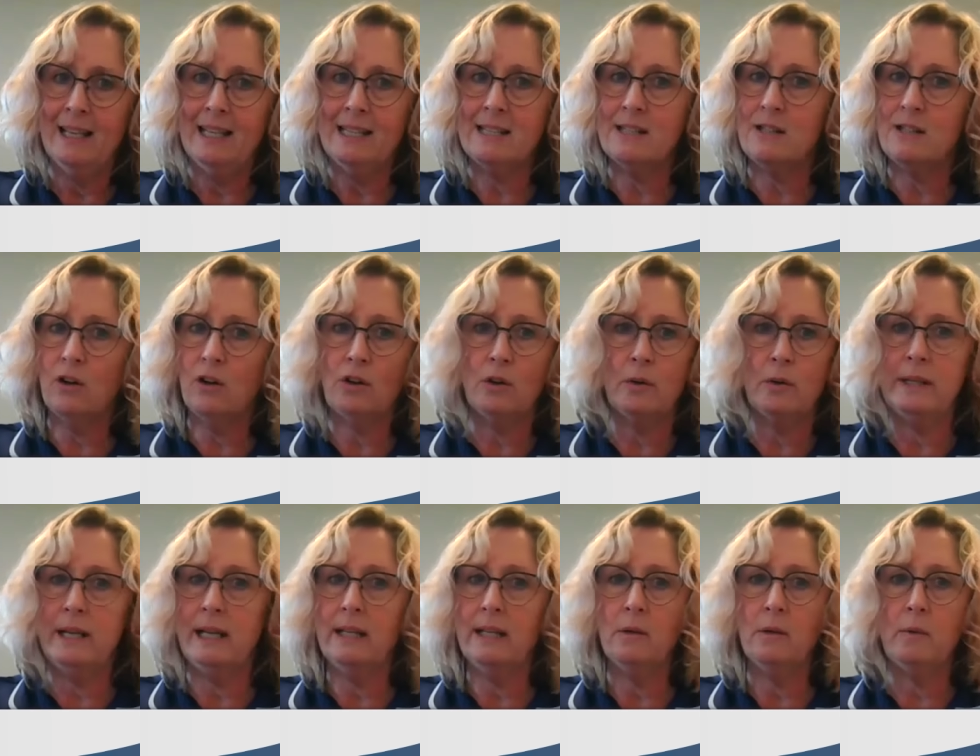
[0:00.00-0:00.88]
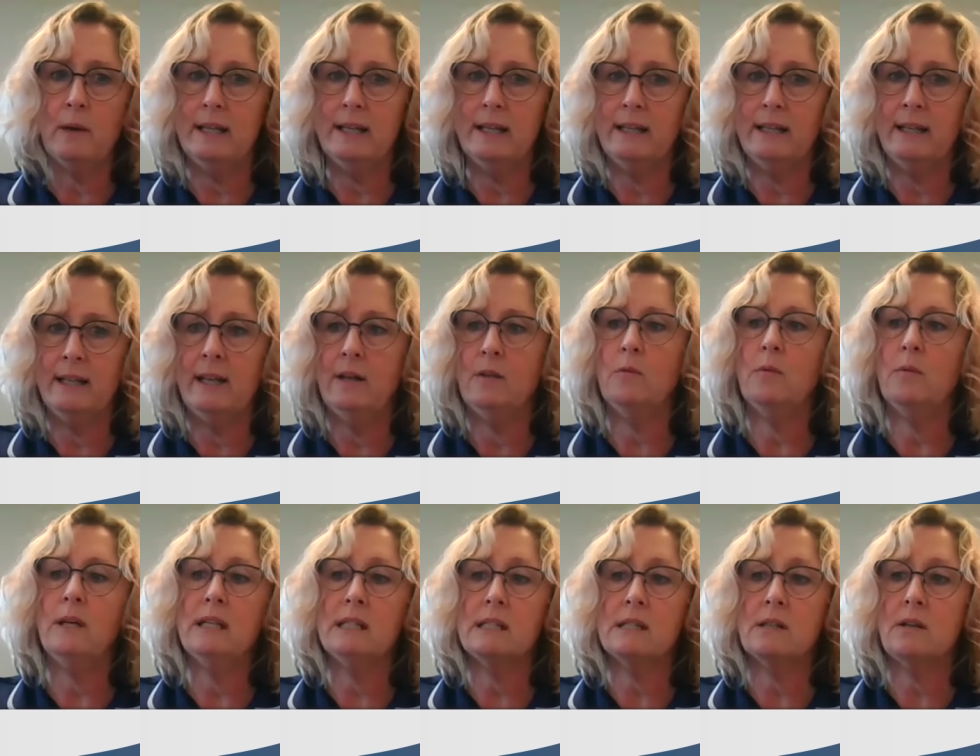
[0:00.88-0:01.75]
It's not going anywhere near.
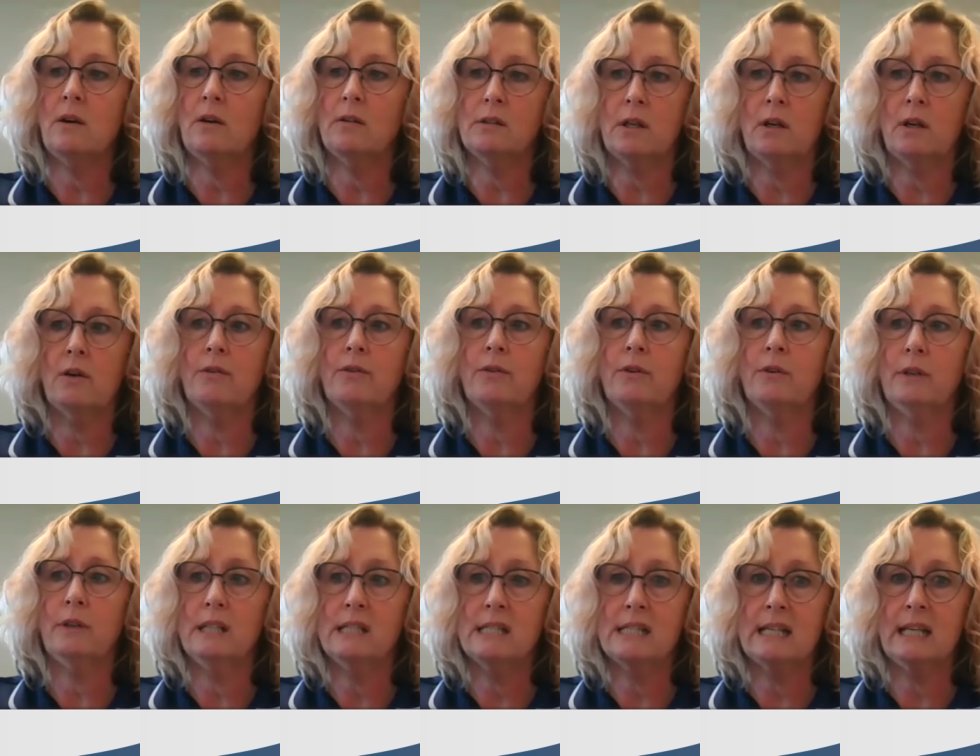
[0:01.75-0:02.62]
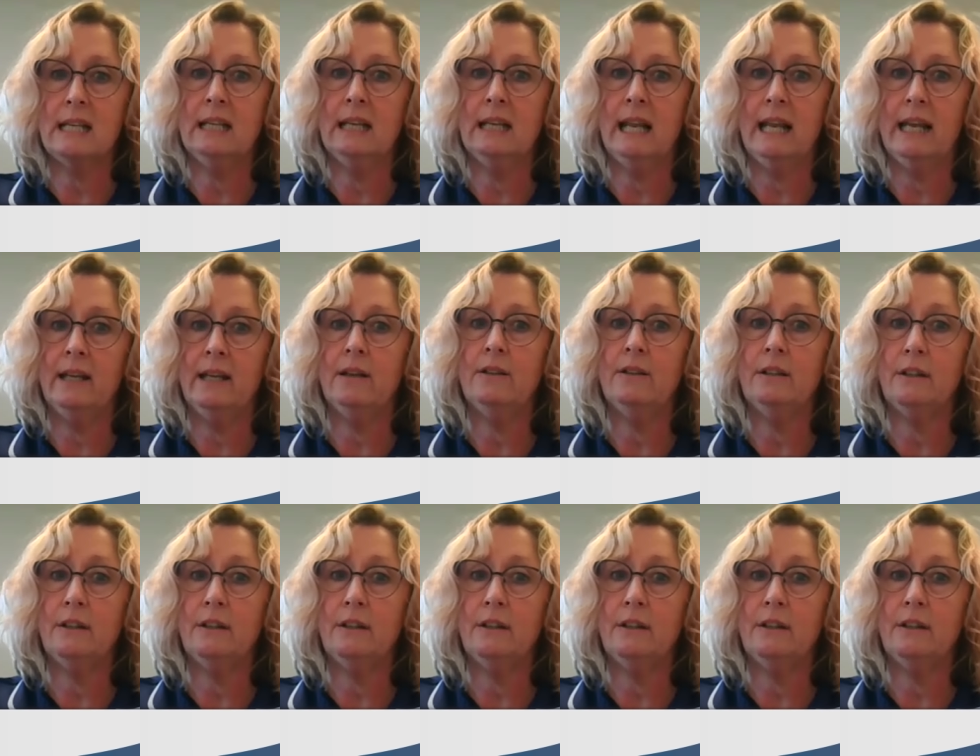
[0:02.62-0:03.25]
It's got to go through your skin layer,